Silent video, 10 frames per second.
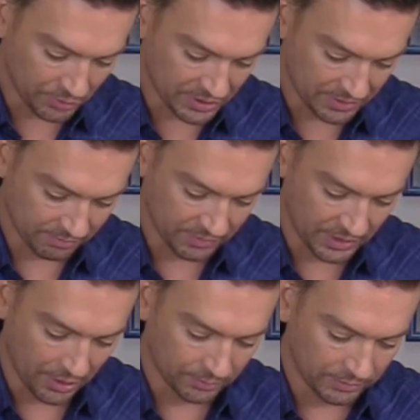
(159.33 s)
you just,
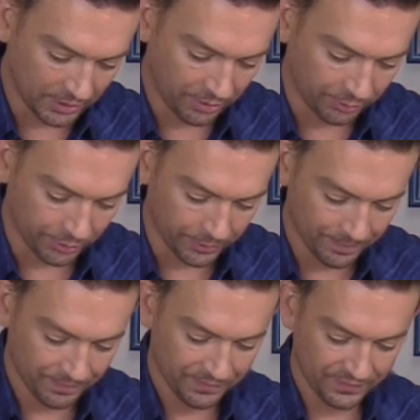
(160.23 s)
look through.
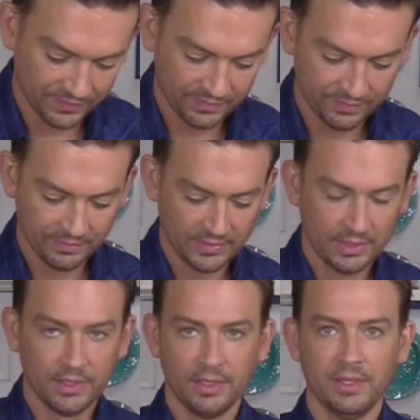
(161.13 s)

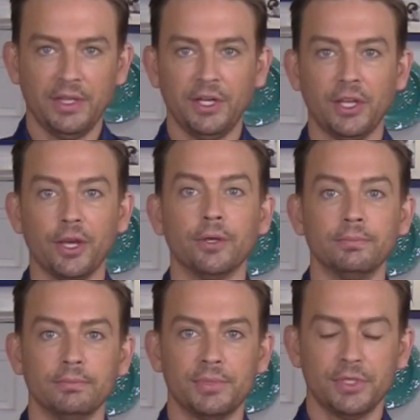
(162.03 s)
There you go.
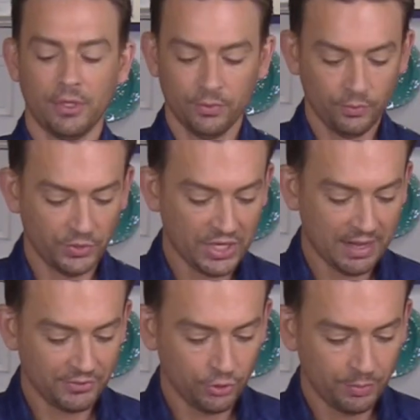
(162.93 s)
So when you
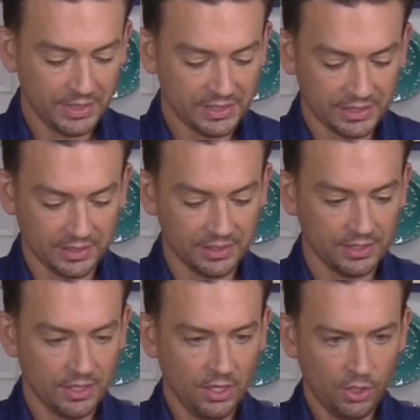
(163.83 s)
have 2
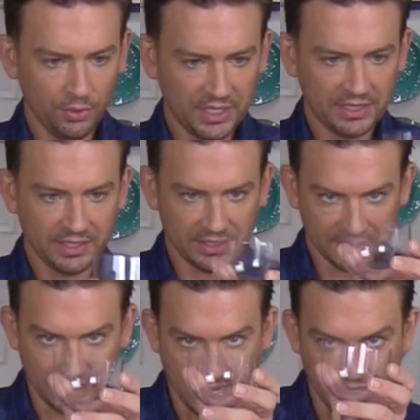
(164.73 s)
pieces, hold on to
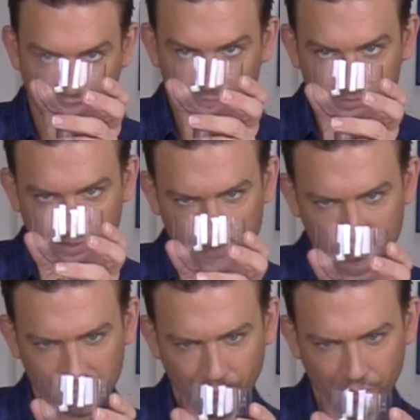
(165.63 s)
this guy. This
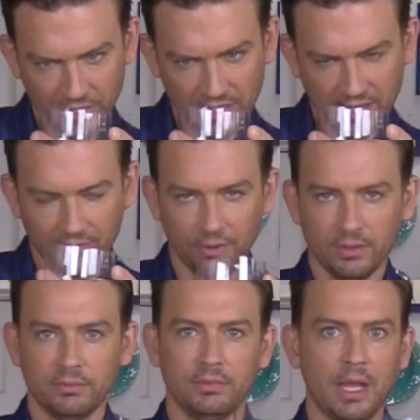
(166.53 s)
is pretty
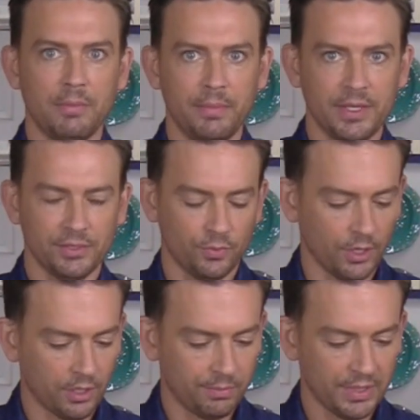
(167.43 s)
level. Not my best
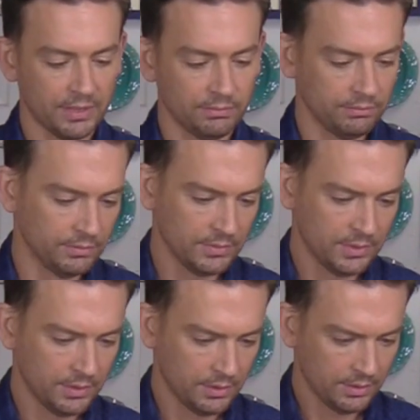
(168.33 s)
work, but
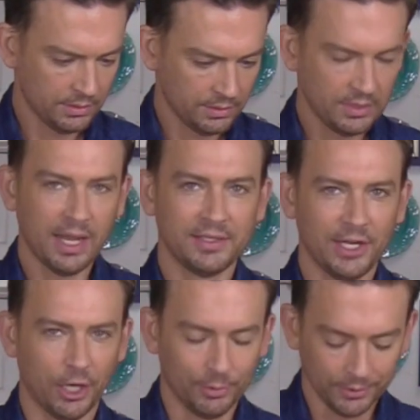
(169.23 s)
not
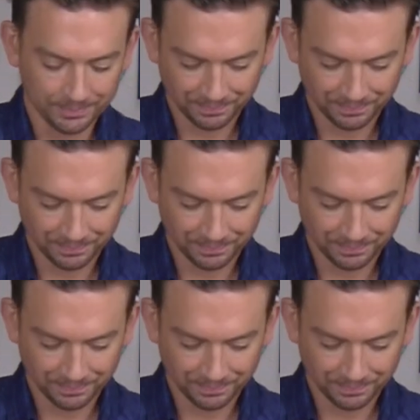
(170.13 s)
terrible.